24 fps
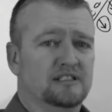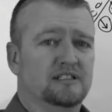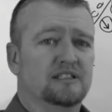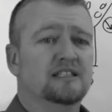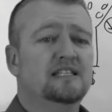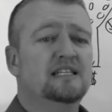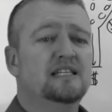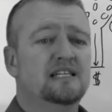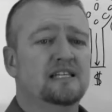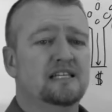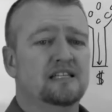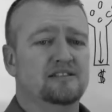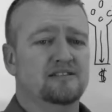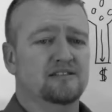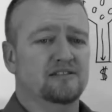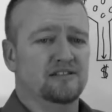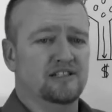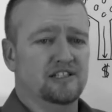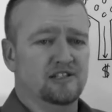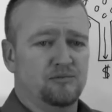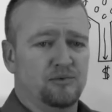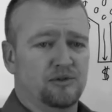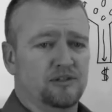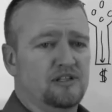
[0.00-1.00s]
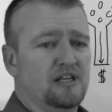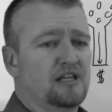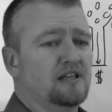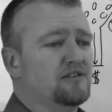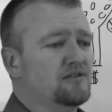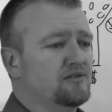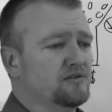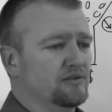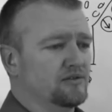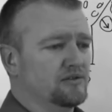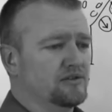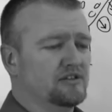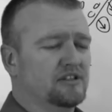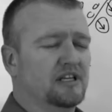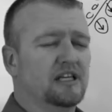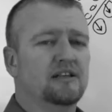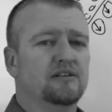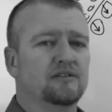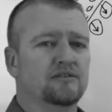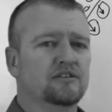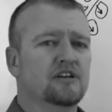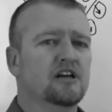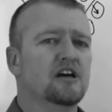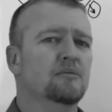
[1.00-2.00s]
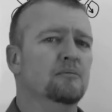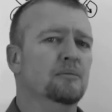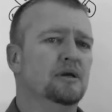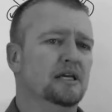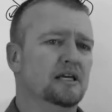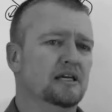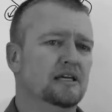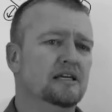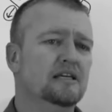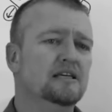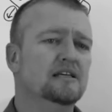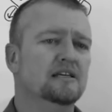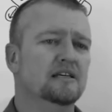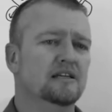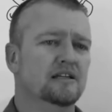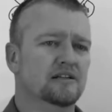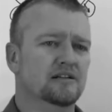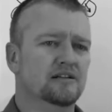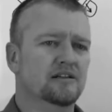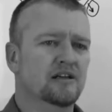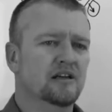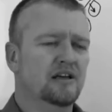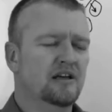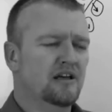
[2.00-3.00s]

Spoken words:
leads and these potential sales coming in